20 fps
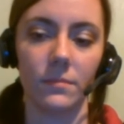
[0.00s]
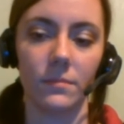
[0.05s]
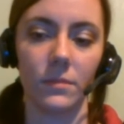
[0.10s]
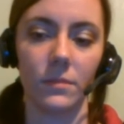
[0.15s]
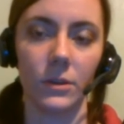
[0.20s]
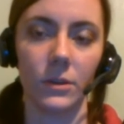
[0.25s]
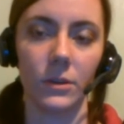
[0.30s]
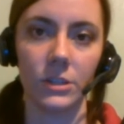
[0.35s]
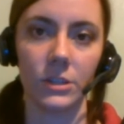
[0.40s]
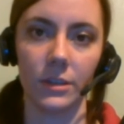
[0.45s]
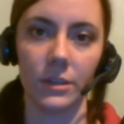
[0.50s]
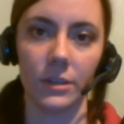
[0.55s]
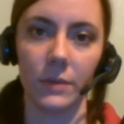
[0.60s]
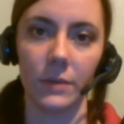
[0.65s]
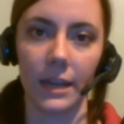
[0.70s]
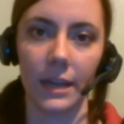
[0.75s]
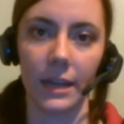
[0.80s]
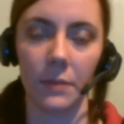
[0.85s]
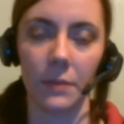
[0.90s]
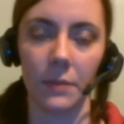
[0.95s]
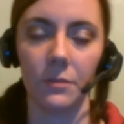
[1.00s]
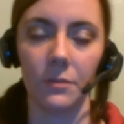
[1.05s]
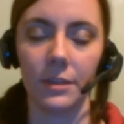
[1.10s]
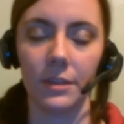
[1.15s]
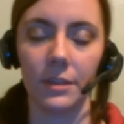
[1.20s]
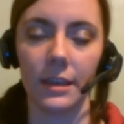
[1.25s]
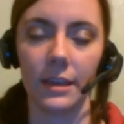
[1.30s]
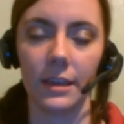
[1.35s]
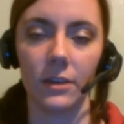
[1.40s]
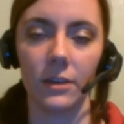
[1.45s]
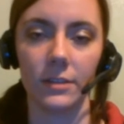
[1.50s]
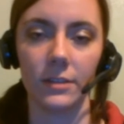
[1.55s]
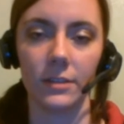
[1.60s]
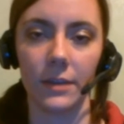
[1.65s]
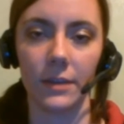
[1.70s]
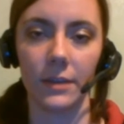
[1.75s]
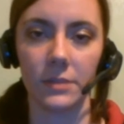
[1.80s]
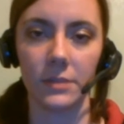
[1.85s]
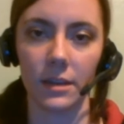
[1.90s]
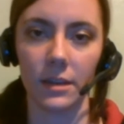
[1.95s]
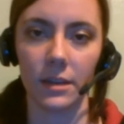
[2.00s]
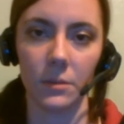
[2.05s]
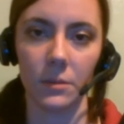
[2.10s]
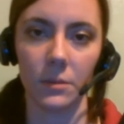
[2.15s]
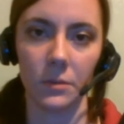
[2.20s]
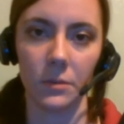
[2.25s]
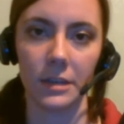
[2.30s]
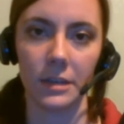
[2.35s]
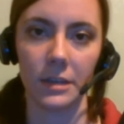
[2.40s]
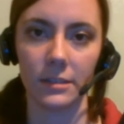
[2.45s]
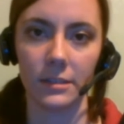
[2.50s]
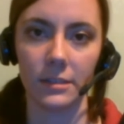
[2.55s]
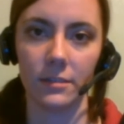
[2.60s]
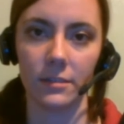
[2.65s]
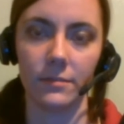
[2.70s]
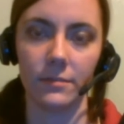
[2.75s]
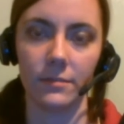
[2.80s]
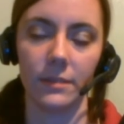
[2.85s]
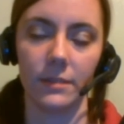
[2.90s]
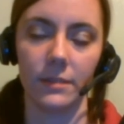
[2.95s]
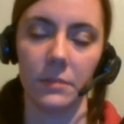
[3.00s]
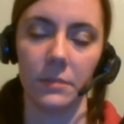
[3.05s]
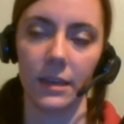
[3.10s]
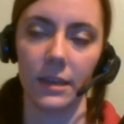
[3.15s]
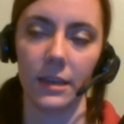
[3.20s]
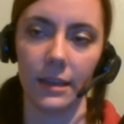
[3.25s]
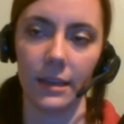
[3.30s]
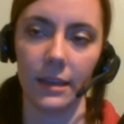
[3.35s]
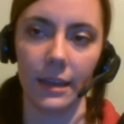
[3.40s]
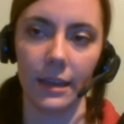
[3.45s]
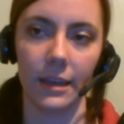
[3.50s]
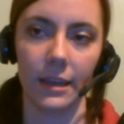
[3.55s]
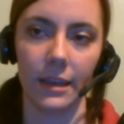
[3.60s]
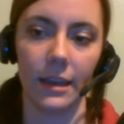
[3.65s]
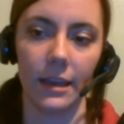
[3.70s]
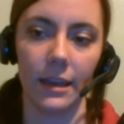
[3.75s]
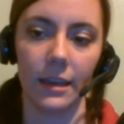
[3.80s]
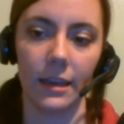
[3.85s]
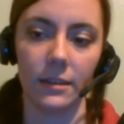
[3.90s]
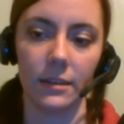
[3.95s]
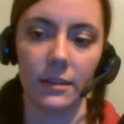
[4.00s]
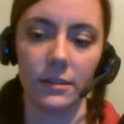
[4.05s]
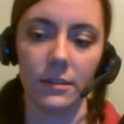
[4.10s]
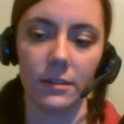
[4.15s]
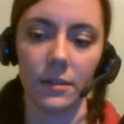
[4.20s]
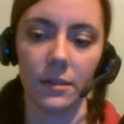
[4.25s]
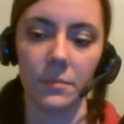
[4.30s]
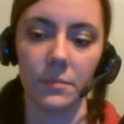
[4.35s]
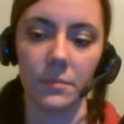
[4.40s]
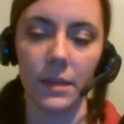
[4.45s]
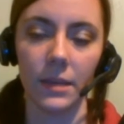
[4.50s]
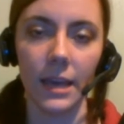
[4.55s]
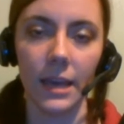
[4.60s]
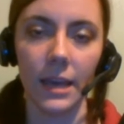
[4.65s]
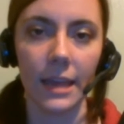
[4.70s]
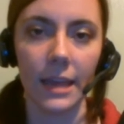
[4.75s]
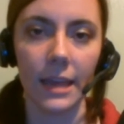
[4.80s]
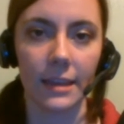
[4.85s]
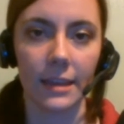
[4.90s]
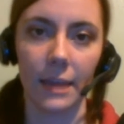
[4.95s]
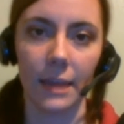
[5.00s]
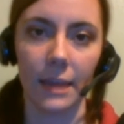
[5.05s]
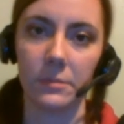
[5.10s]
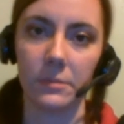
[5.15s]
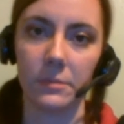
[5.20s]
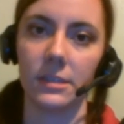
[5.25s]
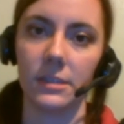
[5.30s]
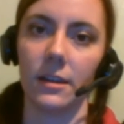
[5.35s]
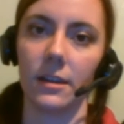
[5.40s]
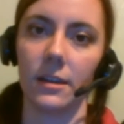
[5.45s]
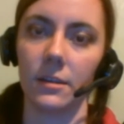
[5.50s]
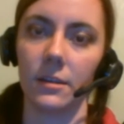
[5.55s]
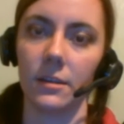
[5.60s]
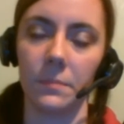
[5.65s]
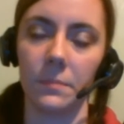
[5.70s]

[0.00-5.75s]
Originally, when I came over to the guild, I was on a priest named Giggity, and the name stuck.